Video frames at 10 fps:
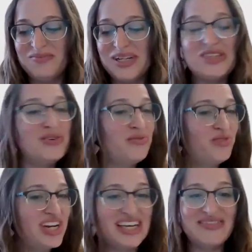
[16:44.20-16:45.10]
Please feel
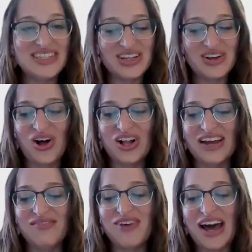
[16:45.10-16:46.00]
free to give us a call
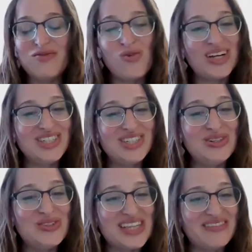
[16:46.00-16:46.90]
at
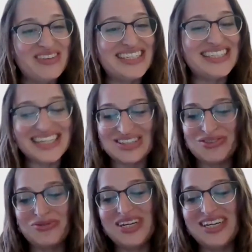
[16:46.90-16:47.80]

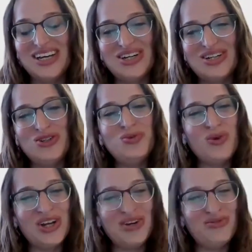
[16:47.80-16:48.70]

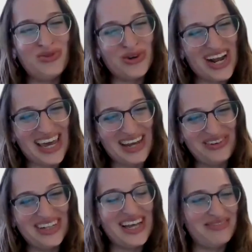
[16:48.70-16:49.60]
512-763-2148.
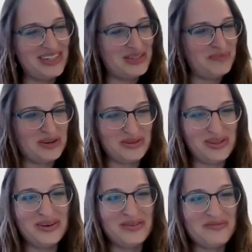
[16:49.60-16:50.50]
We'd love to speak with
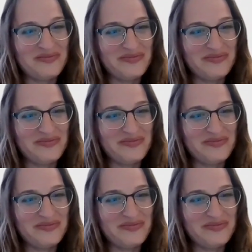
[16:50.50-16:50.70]
you.